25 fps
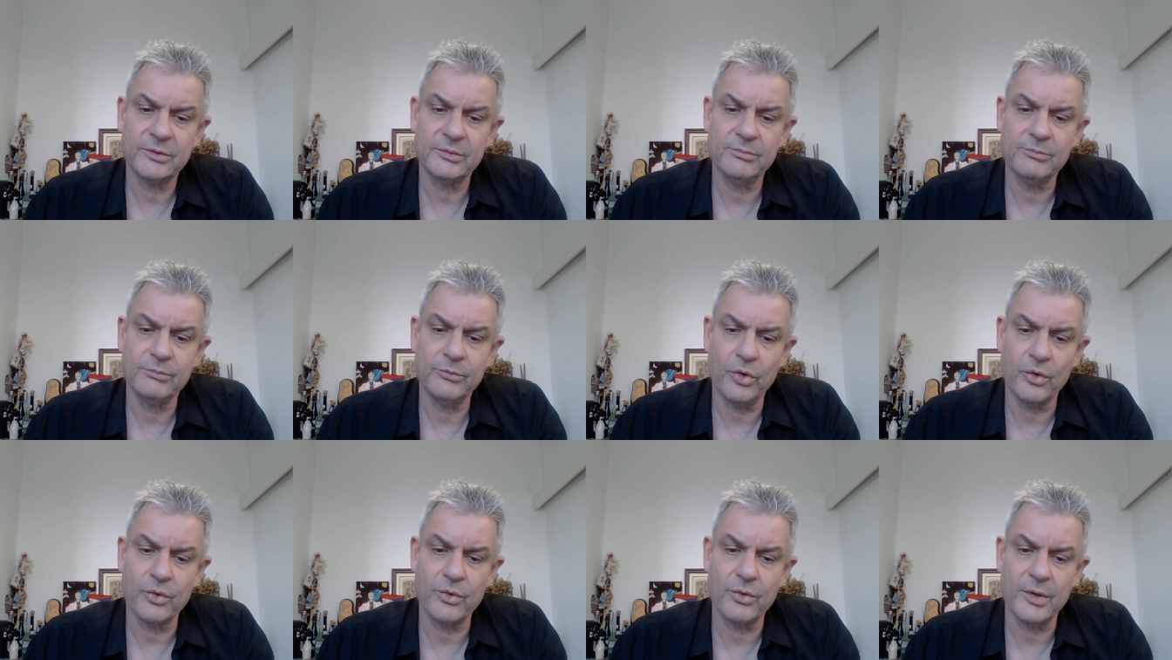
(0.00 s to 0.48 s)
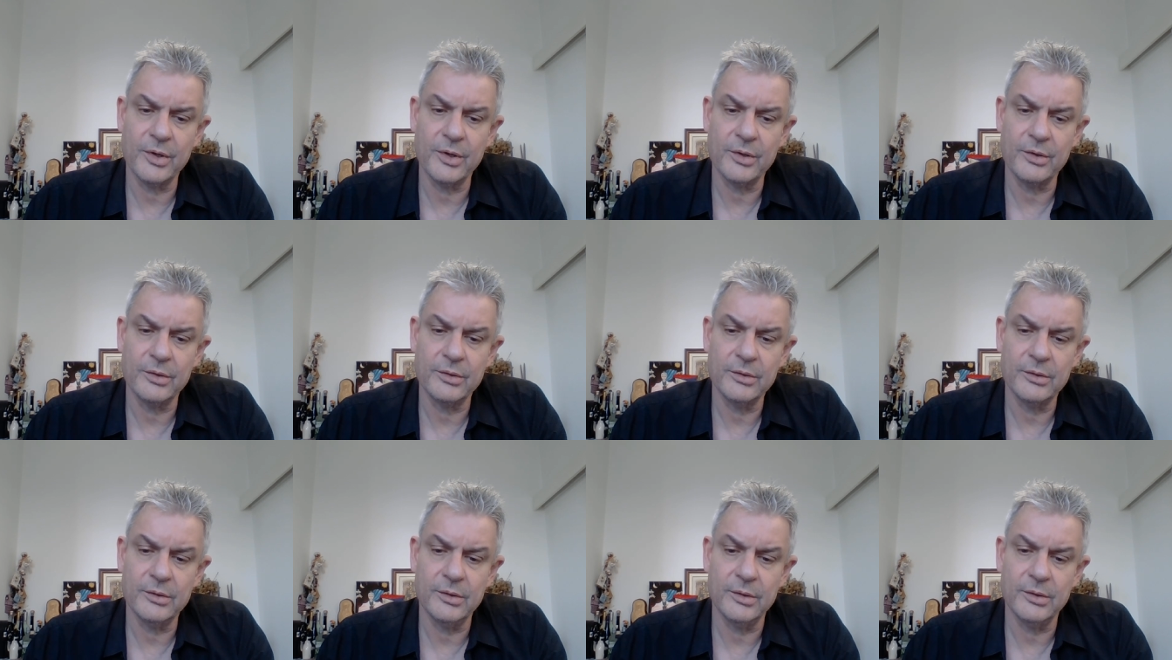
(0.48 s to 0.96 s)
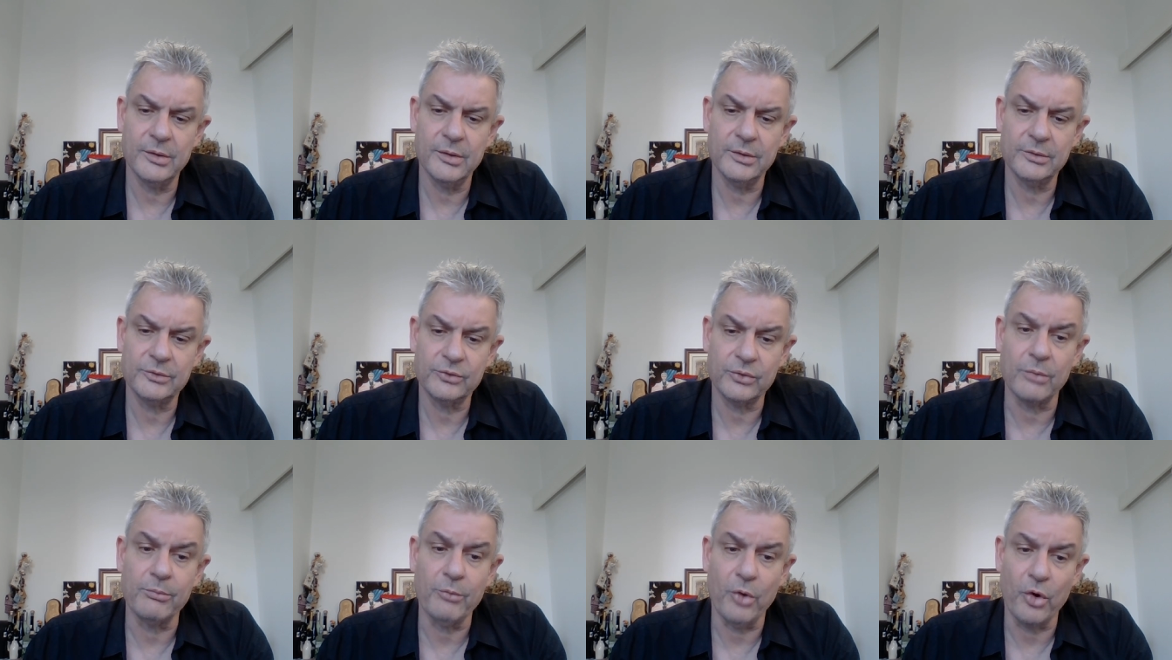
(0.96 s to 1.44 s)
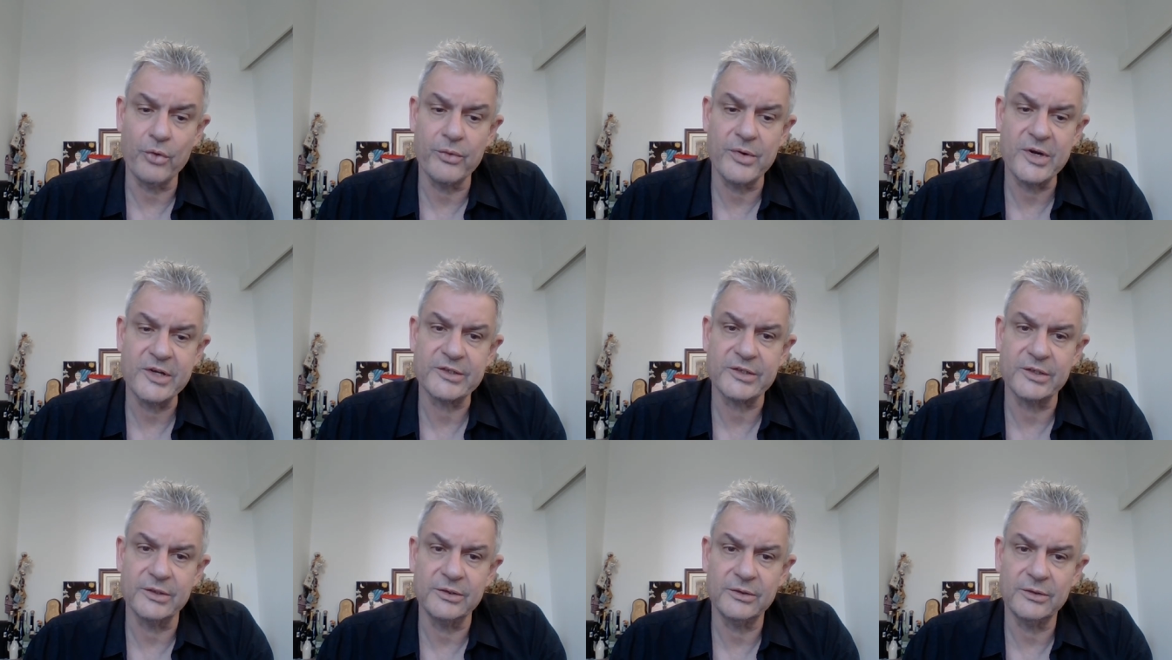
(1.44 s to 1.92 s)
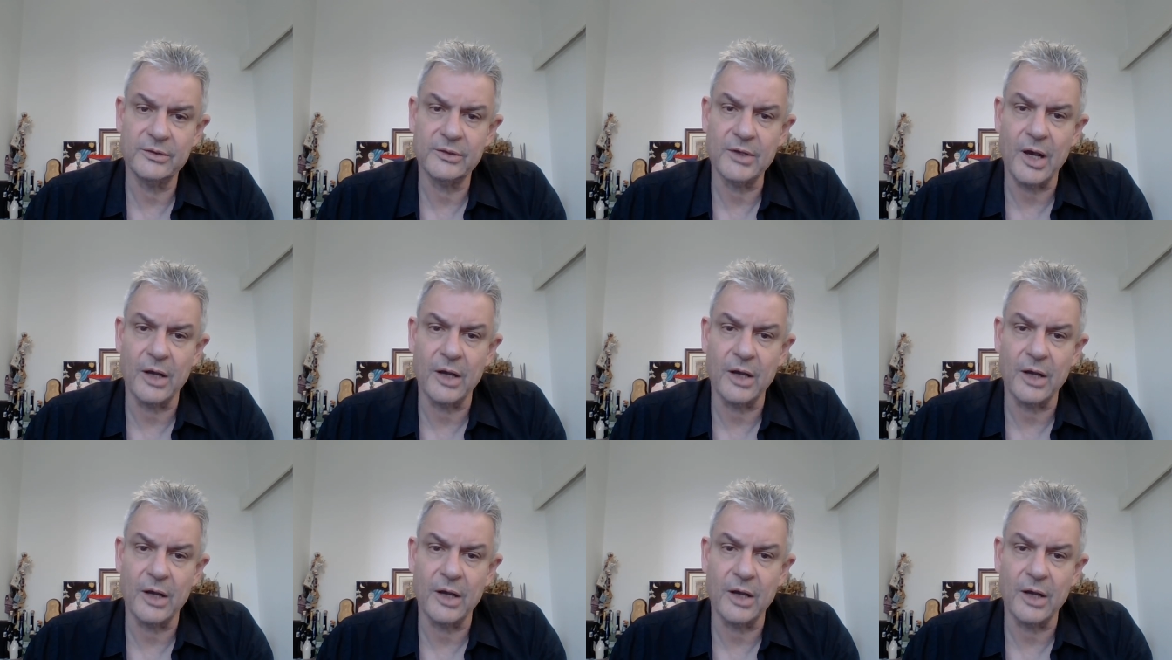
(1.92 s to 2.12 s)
more recent